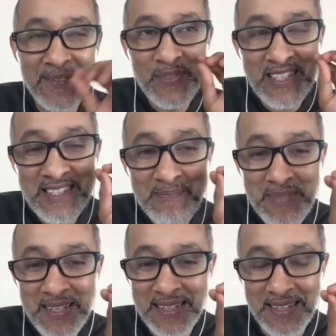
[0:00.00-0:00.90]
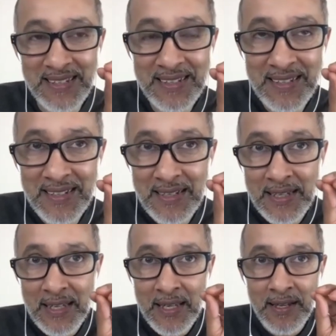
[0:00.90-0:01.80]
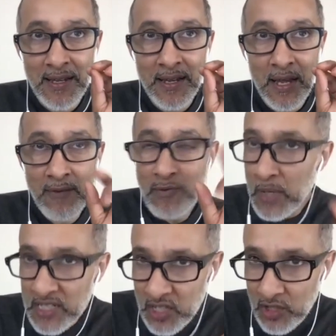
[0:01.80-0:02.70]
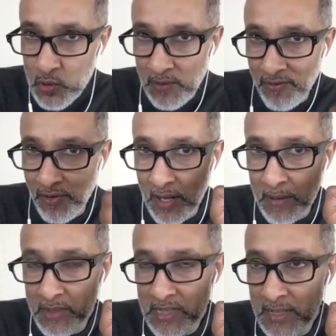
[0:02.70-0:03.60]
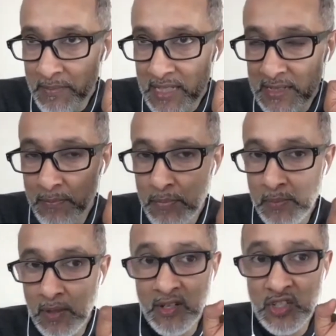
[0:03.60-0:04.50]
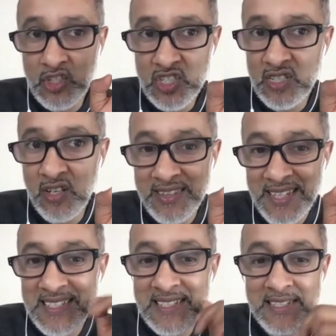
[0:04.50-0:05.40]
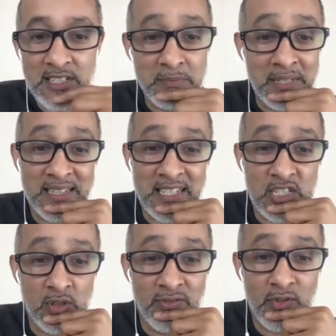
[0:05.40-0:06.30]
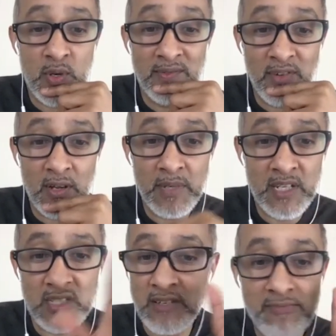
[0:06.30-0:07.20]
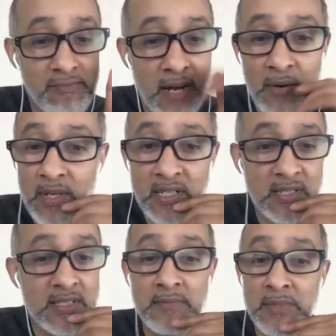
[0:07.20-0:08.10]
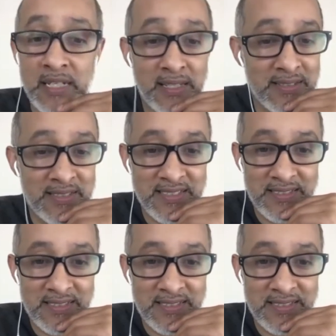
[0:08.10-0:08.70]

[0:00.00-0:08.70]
Does it mean everybody's got twin flame? Does that mean some people are just not destined to meet their twin flame because they've married somebody else?